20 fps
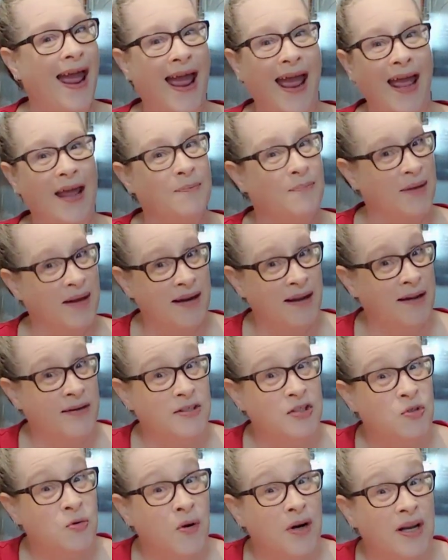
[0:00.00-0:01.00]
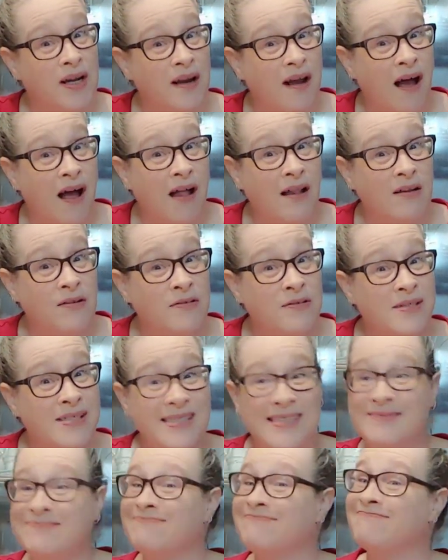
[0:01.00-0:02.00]
And being under $20,
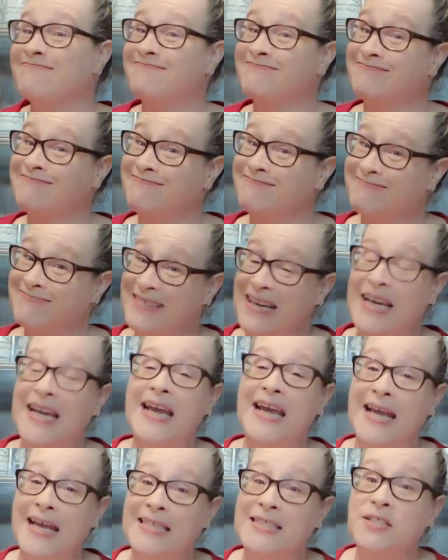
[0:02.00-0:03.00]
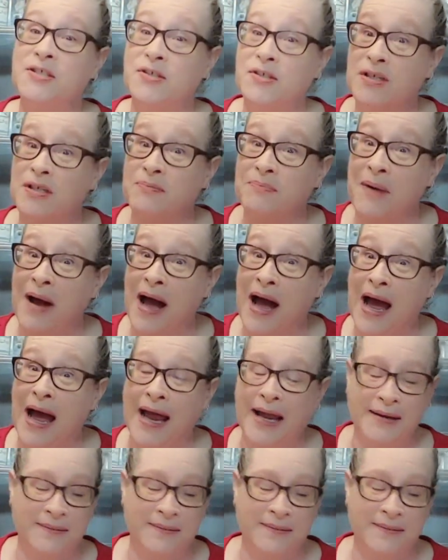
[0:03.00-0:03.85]
it's a good buy.